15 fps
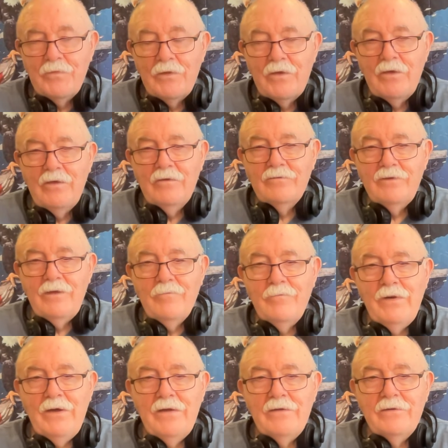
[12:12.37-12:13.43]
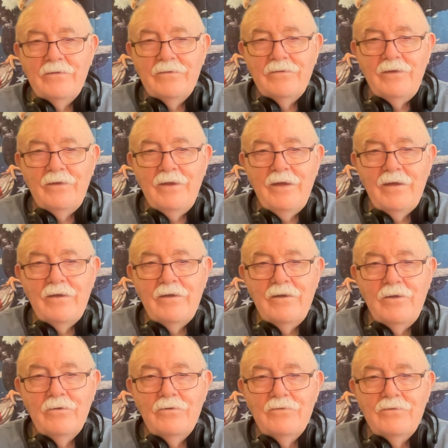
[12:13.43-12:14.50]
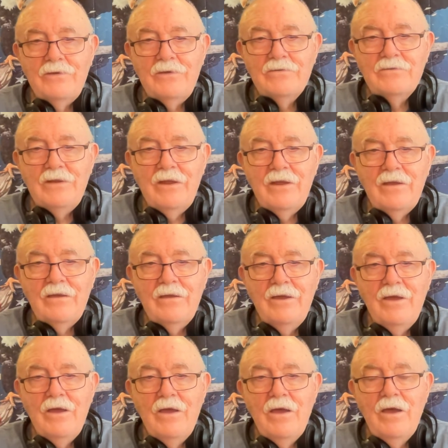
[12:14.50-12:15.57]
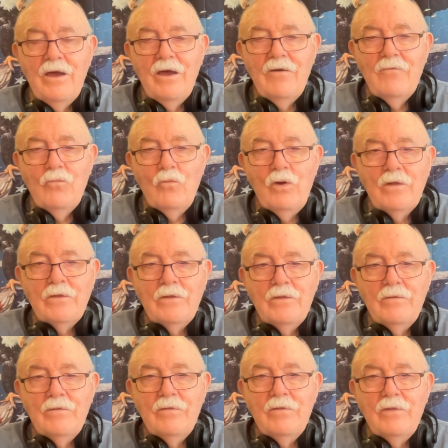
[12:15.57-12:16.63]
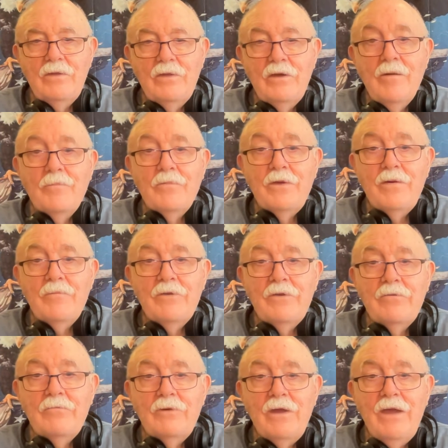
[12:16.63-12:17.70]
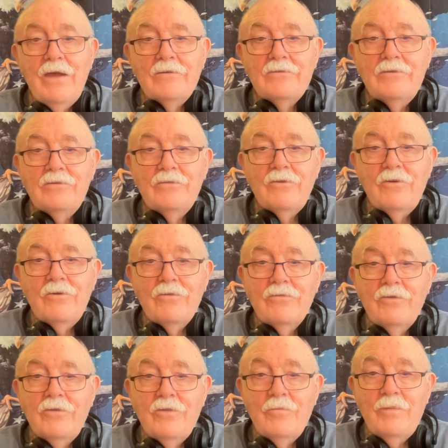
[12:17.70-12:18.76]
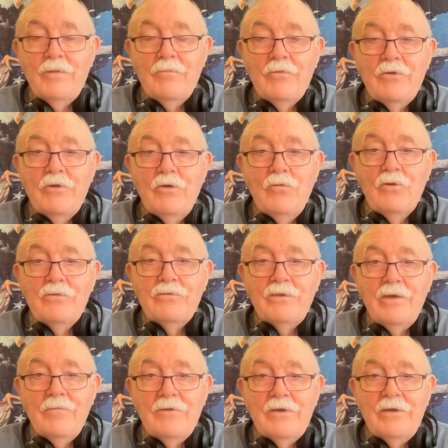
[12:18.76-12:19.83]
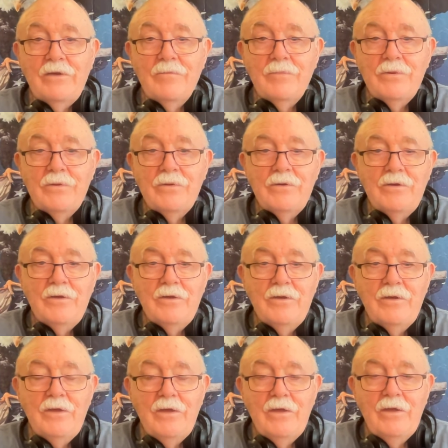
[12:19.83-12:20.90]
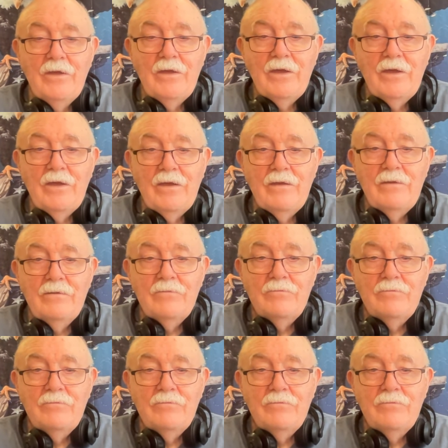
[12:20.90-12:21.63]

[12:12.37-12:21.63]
is I might send out a notice each day of what the upcoming reactions are so that people know what's coming up. And,